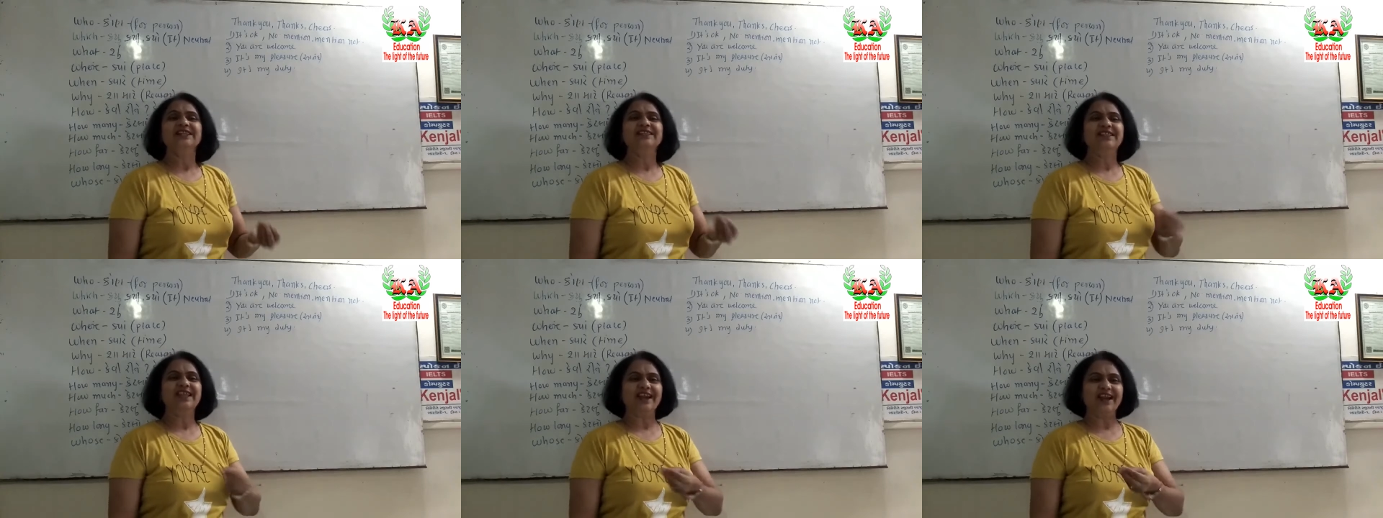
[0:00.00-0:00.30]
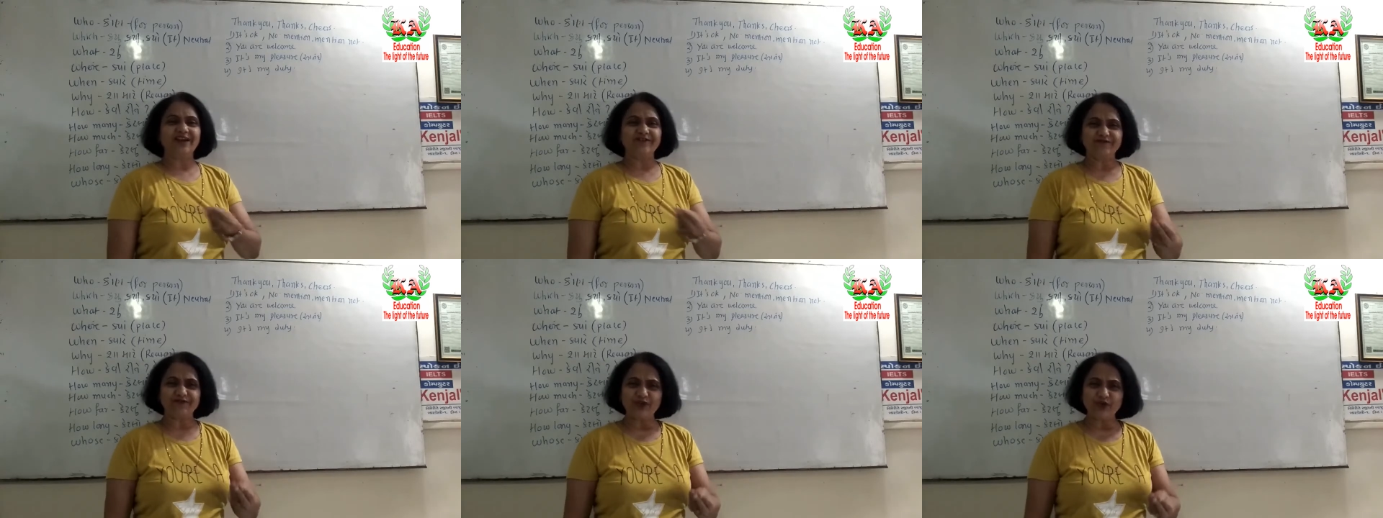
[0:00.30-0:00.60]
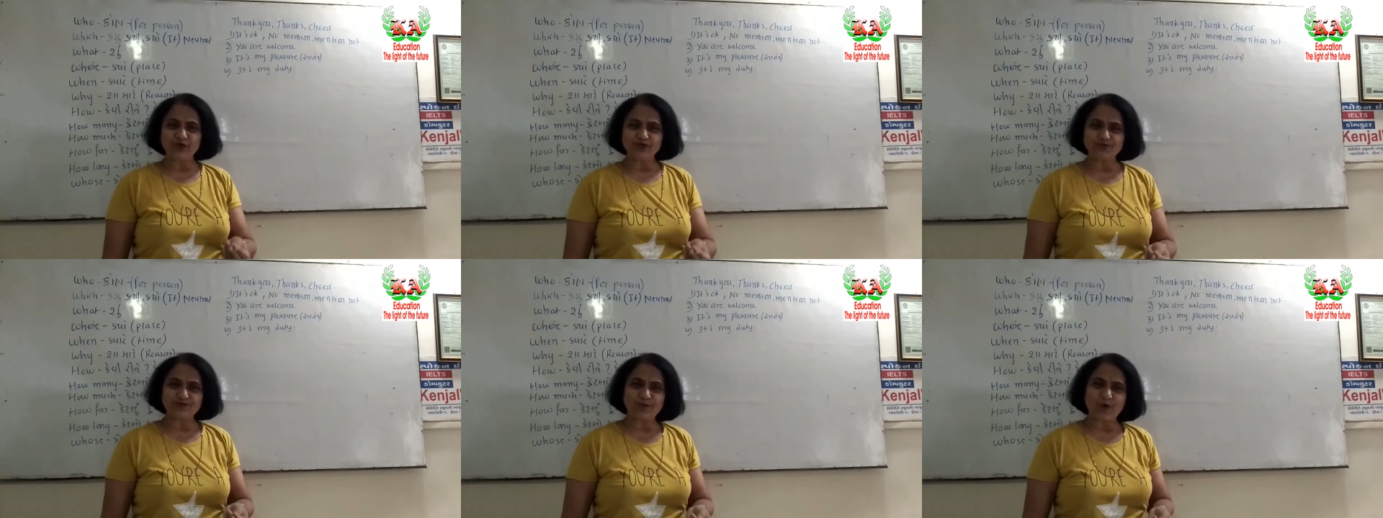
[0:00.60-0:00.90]
there are
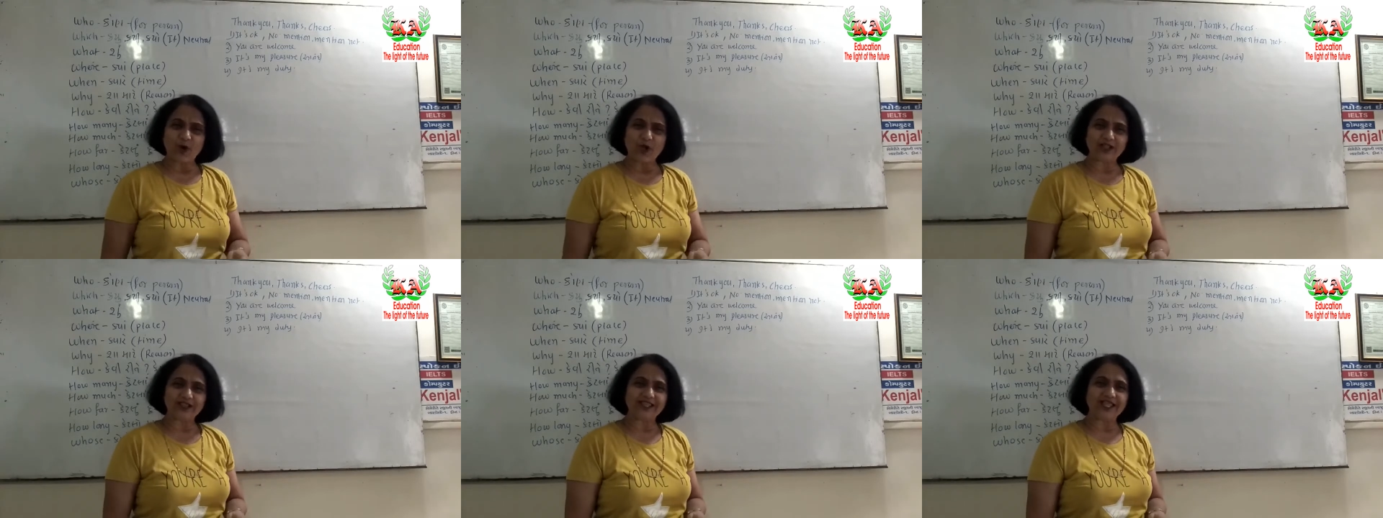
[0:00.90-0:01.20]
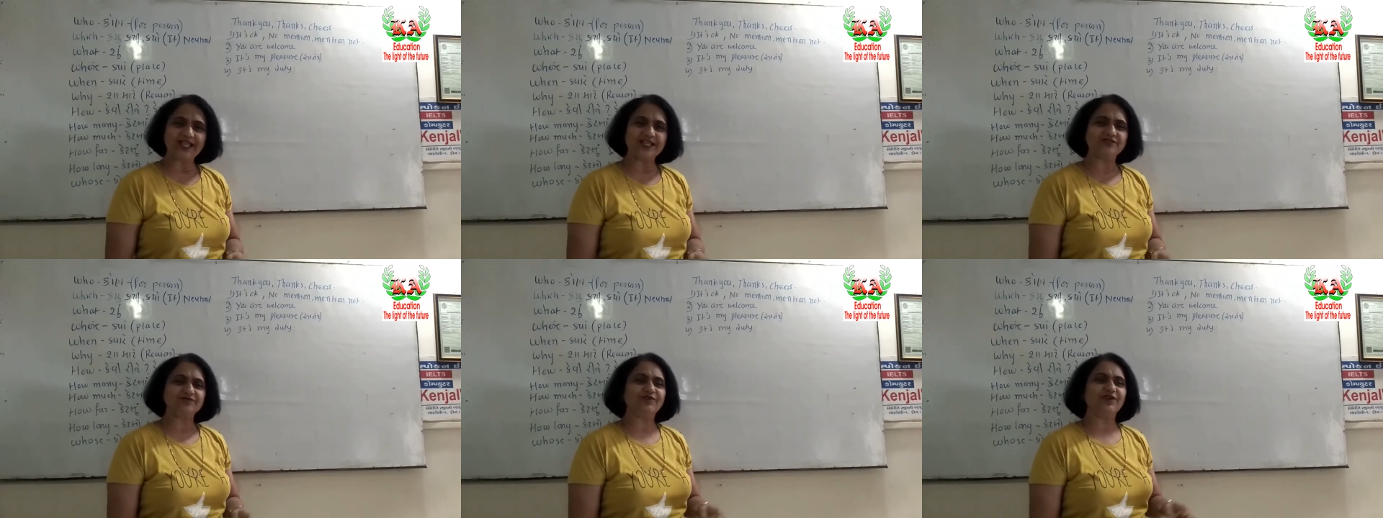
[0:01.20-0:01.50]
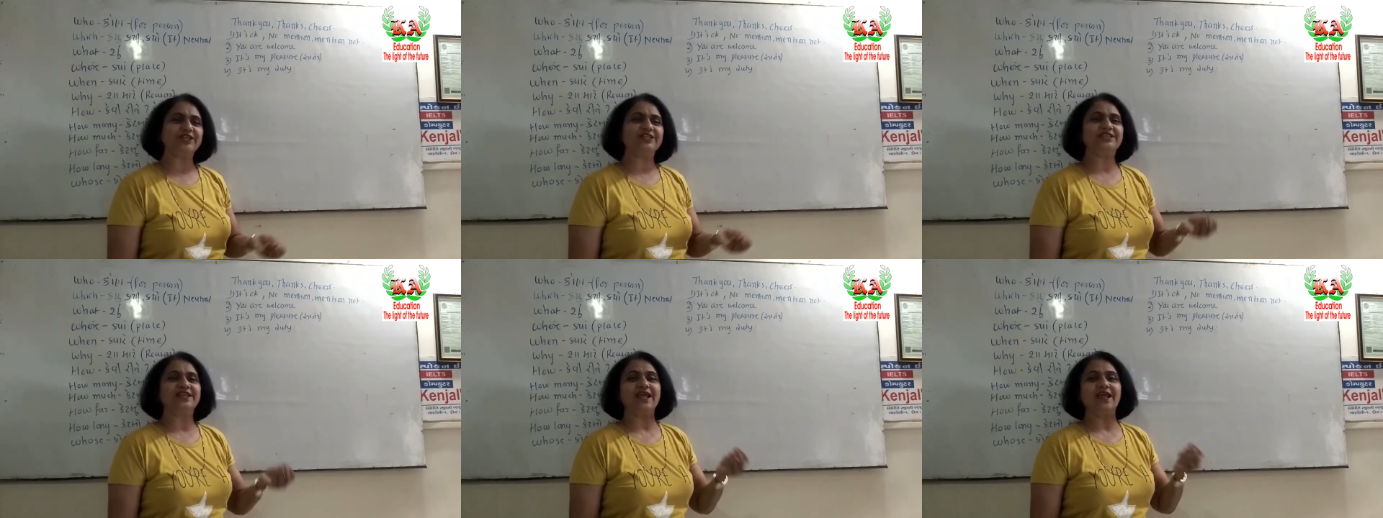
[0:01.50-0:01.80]
few small things
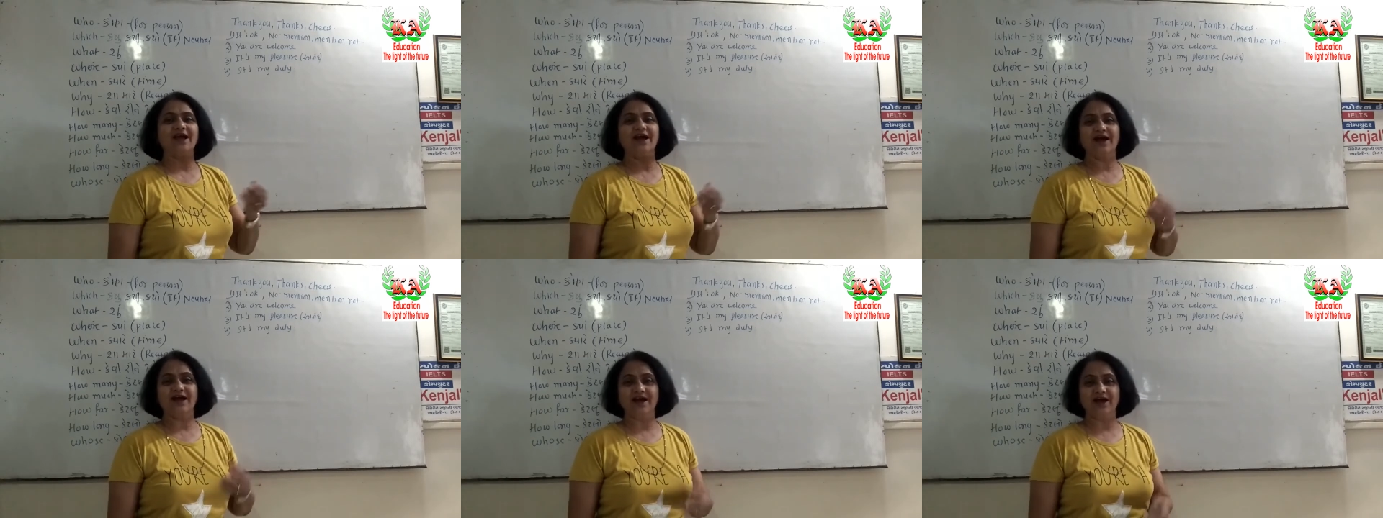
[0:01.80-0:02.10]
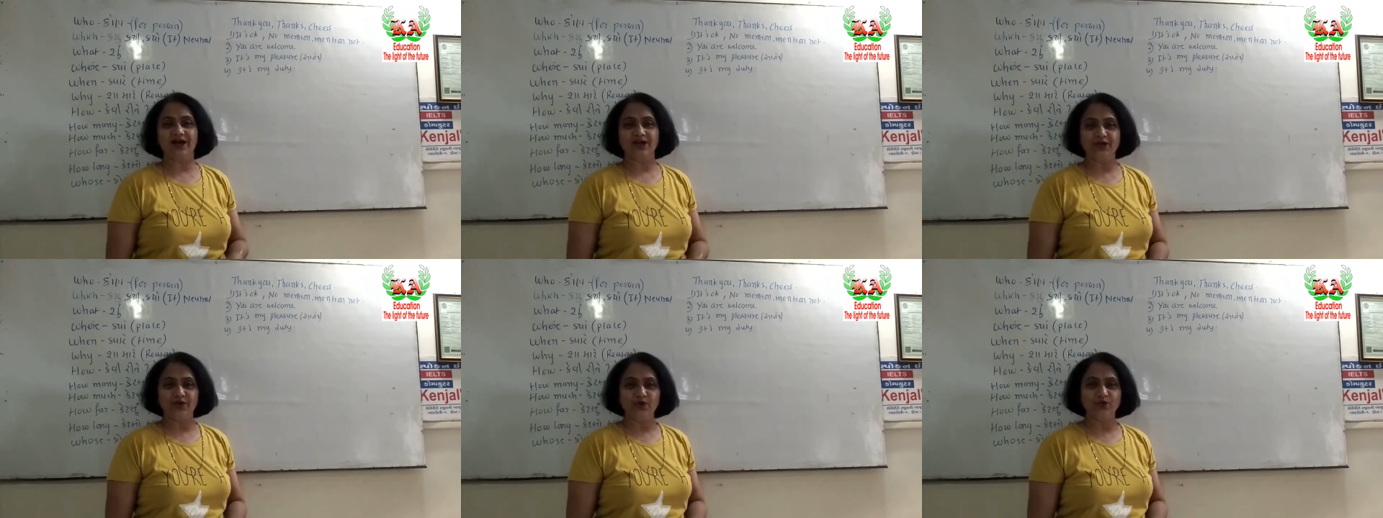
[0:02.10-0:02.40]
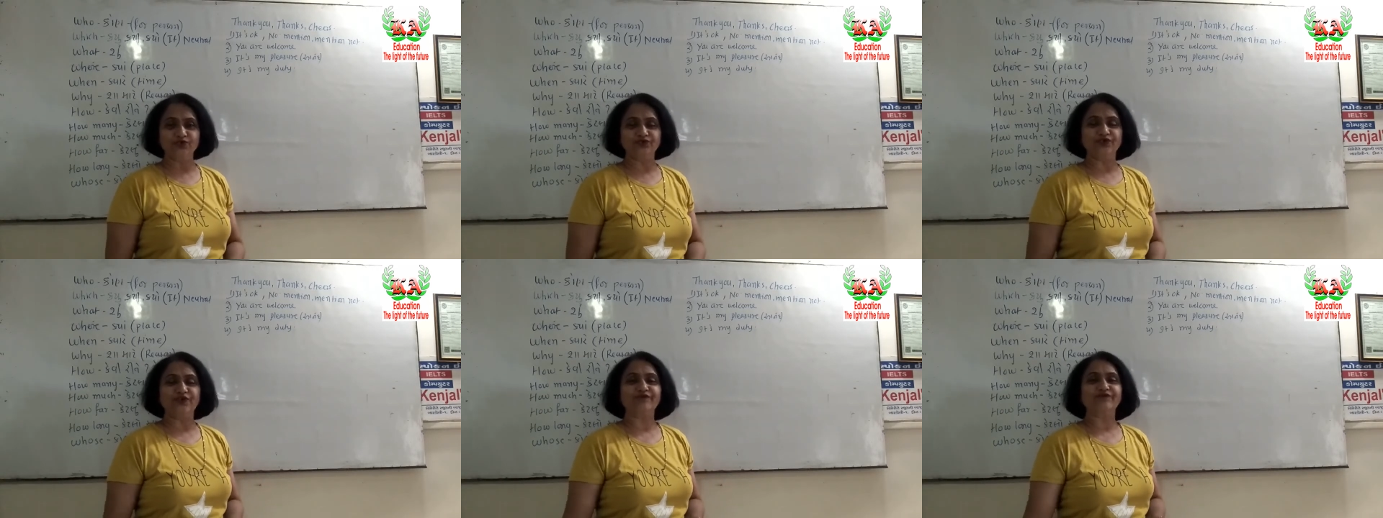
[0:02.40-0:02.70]
we
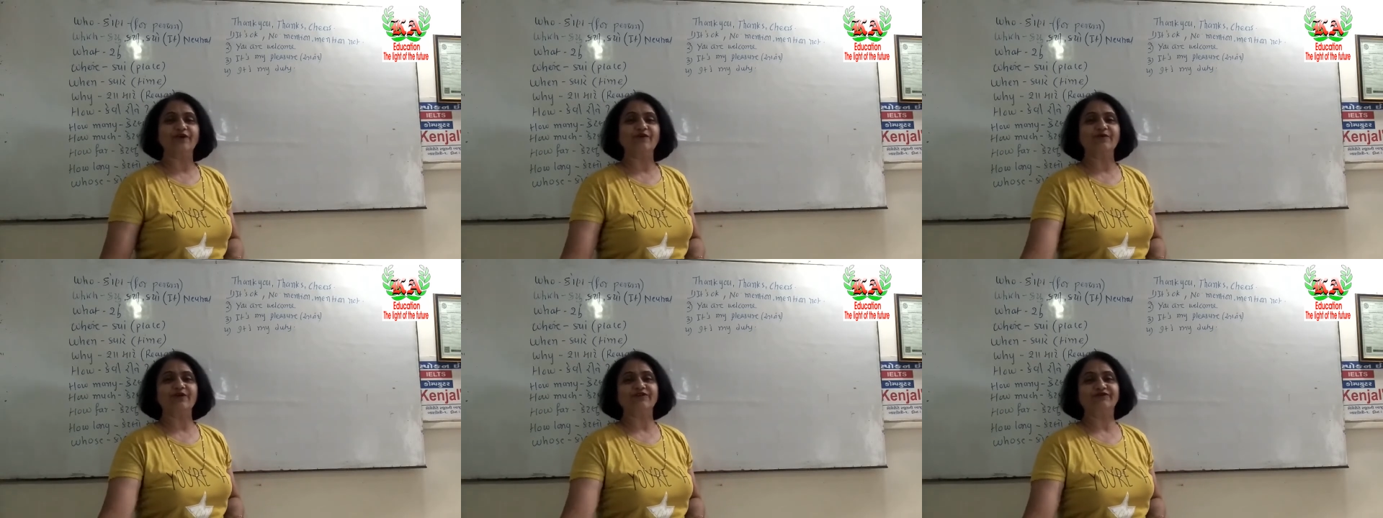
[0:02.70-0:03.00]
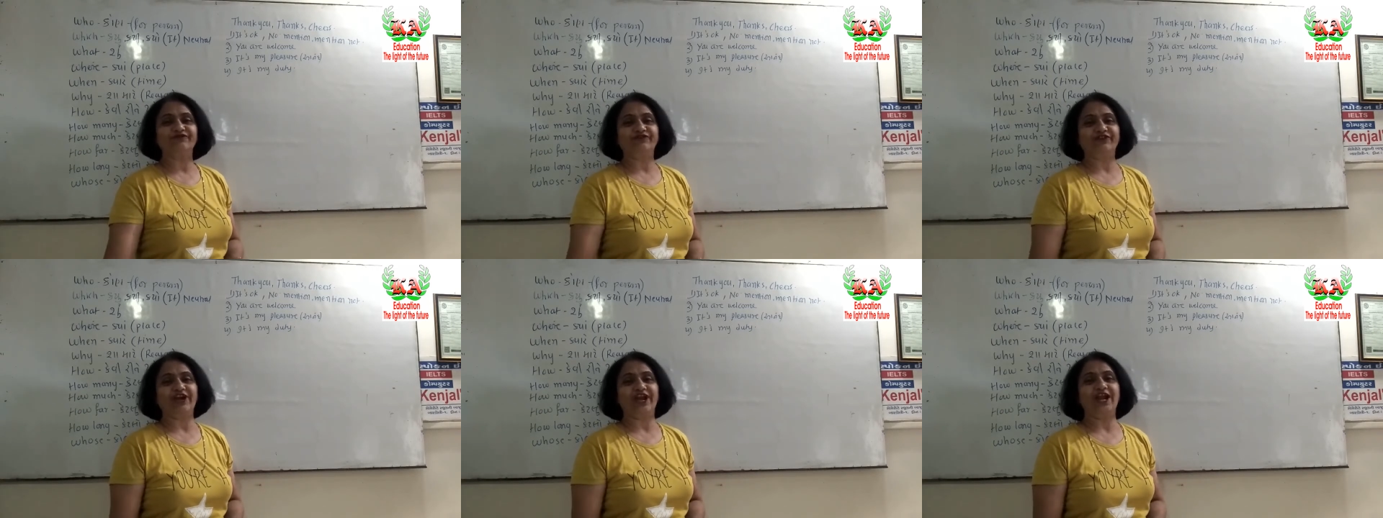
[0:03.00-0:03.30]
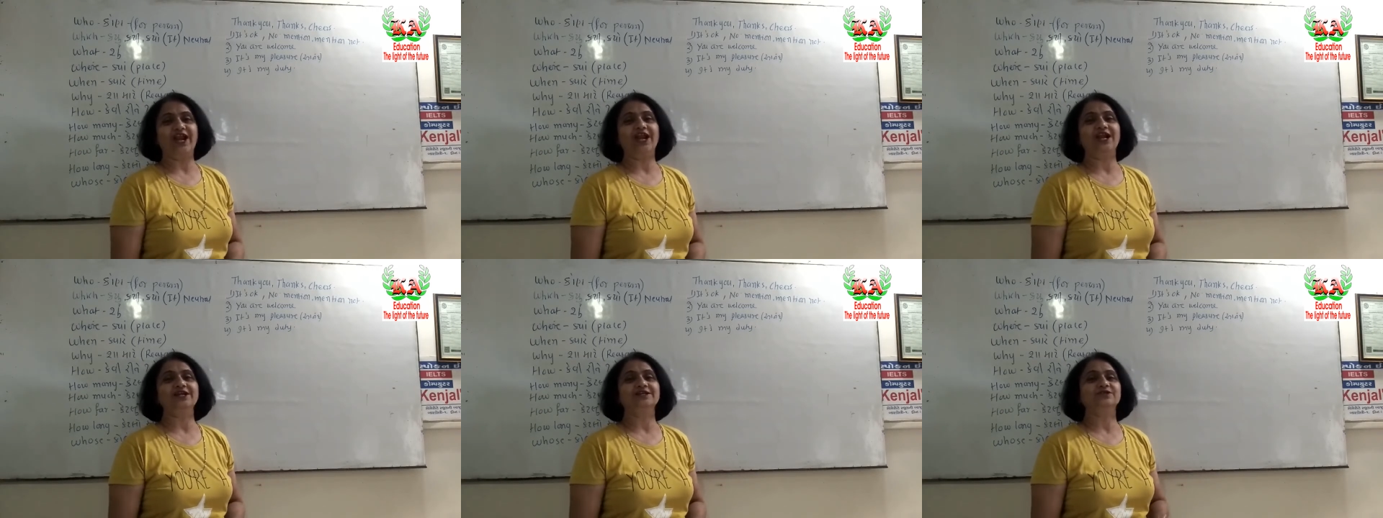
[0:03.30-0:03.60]
use of our
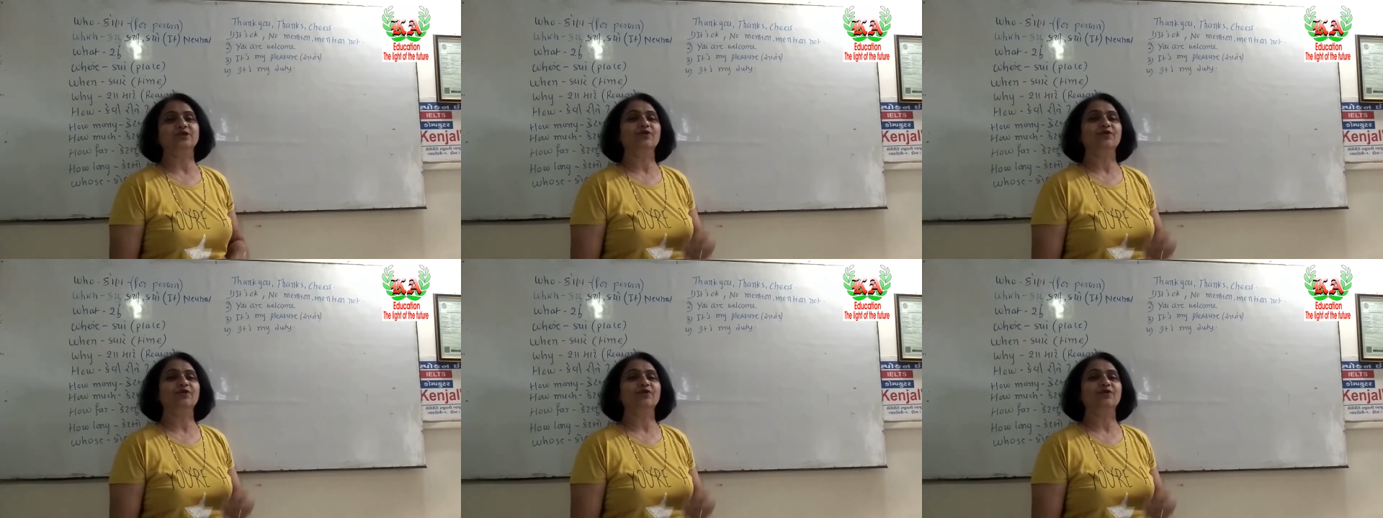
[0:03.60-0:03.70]
friends,